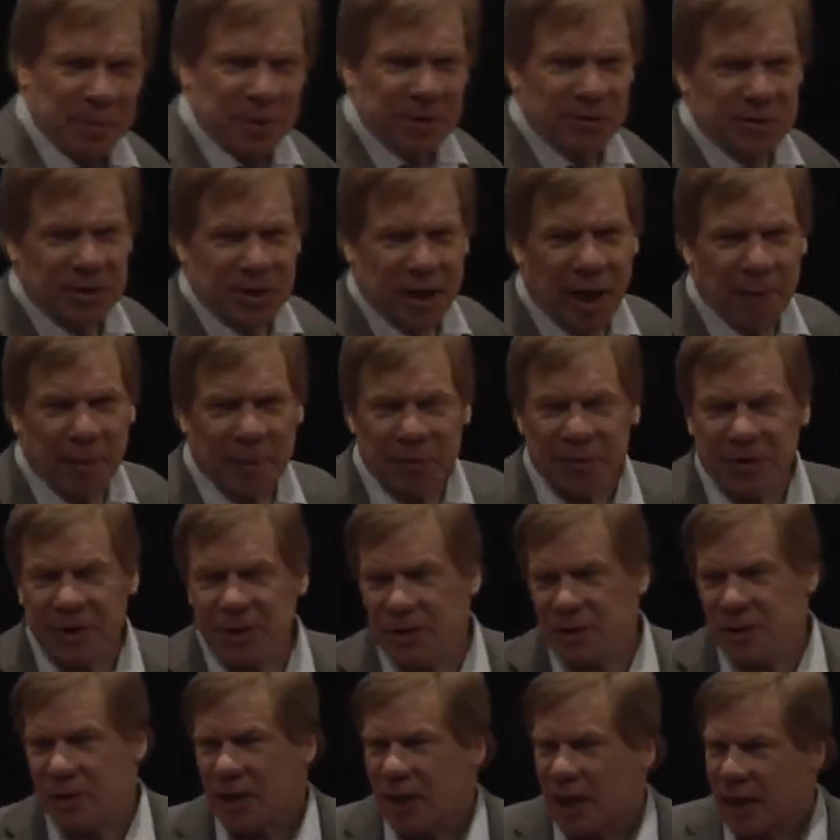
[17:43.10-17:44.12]
but there was a couple
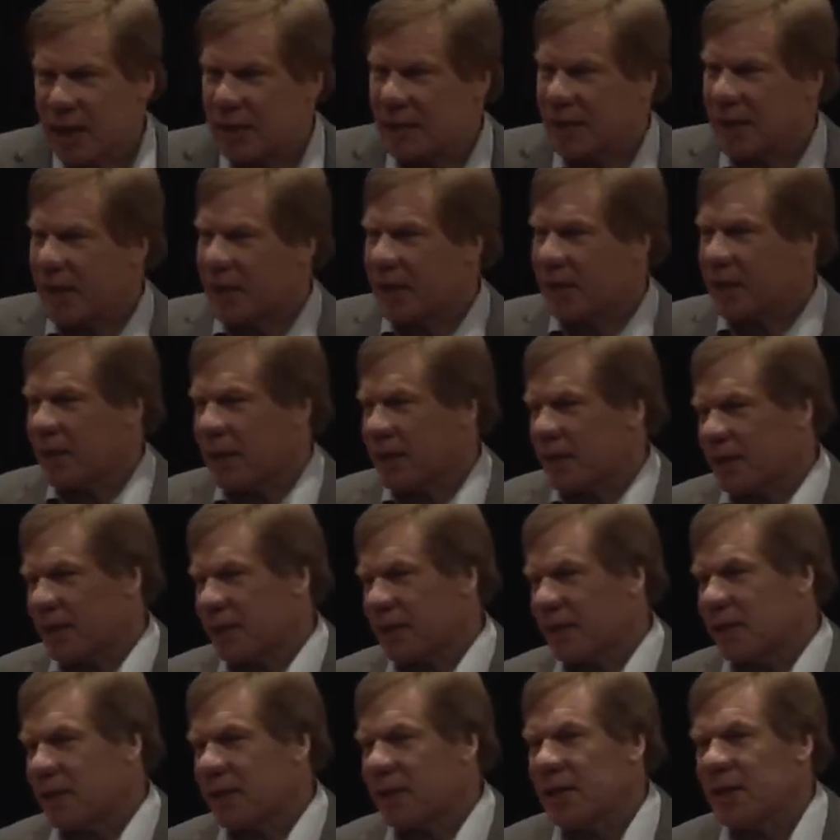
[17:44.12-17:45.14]
things in there that I, I
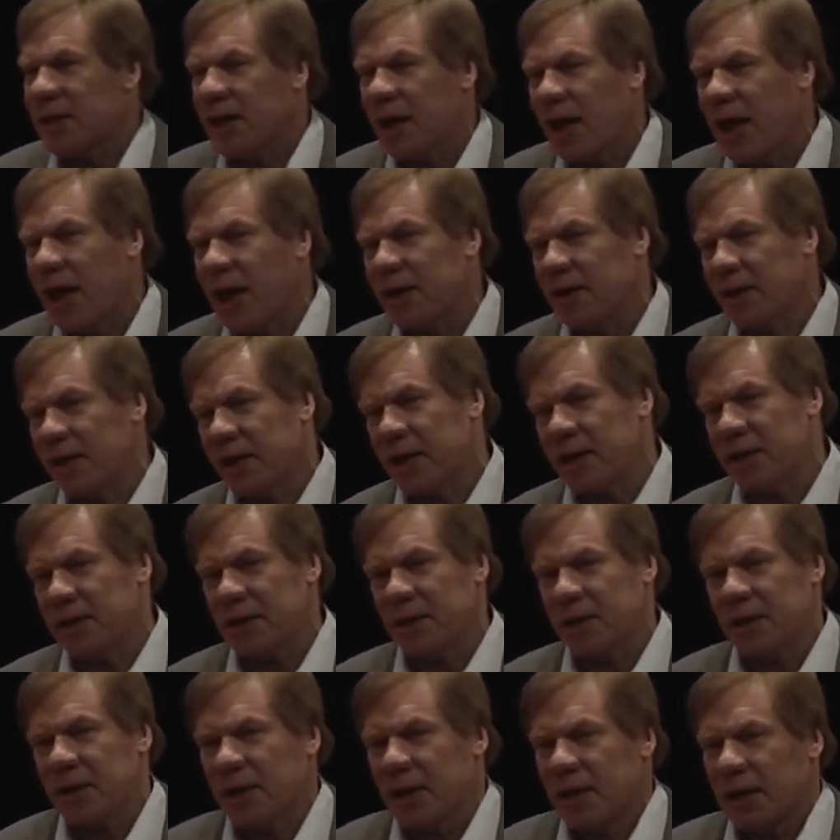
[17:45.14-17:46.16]
think he highlighted
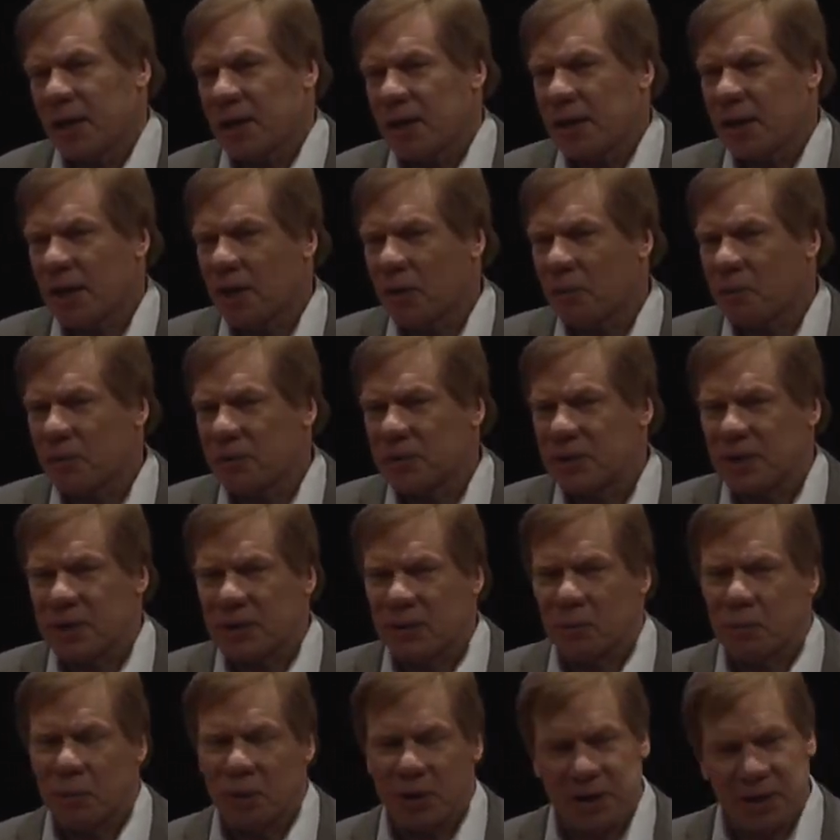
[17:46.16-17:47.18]
that are
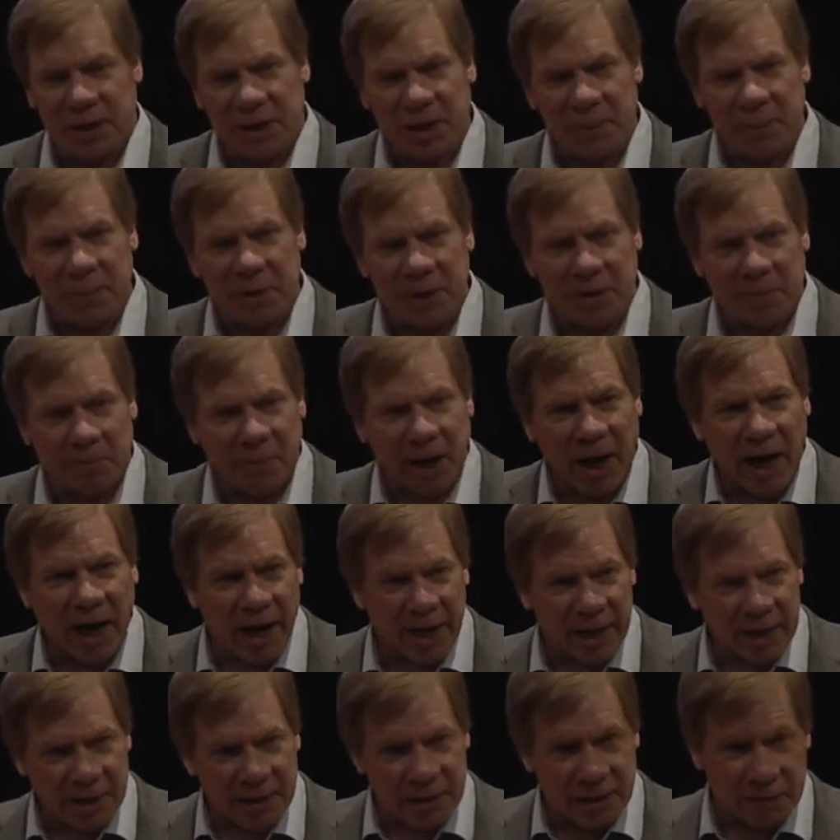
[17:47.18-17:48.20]
worth keeping in
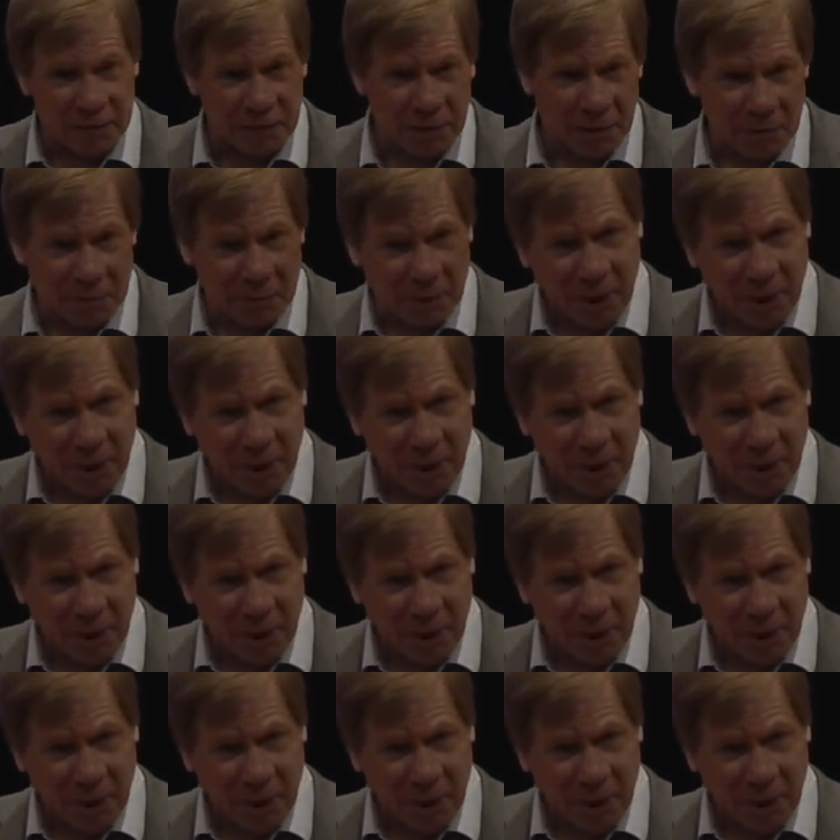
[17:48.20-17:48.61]
mind if you're in